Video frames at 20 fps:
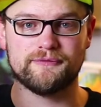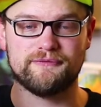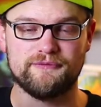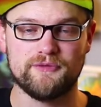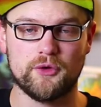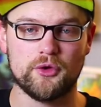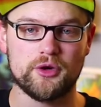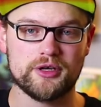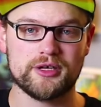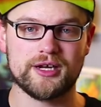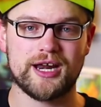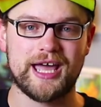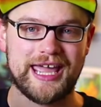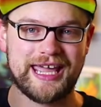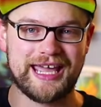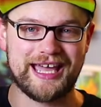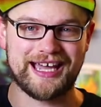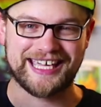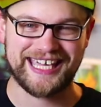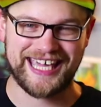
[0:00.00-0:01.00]

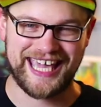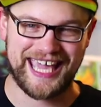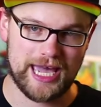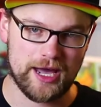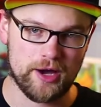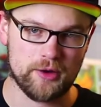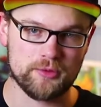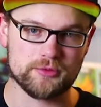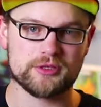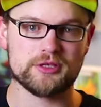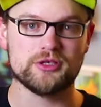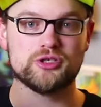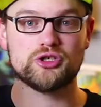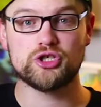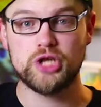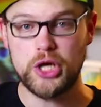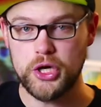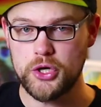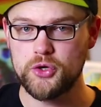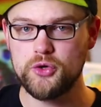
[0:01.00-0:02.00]
Fortnite account
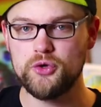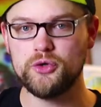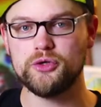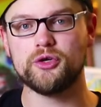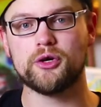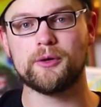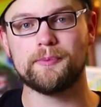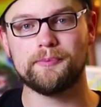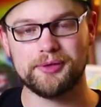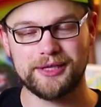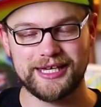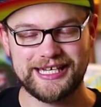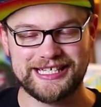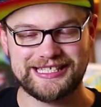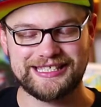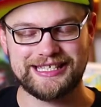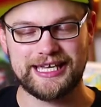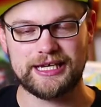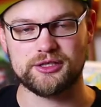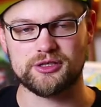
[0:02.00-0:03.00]
to your
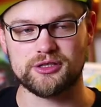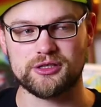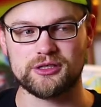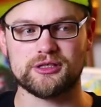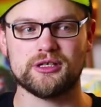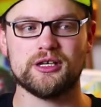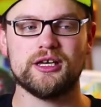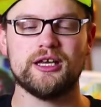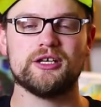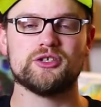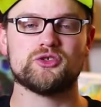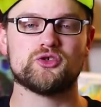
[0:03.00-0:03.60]
PlayStation,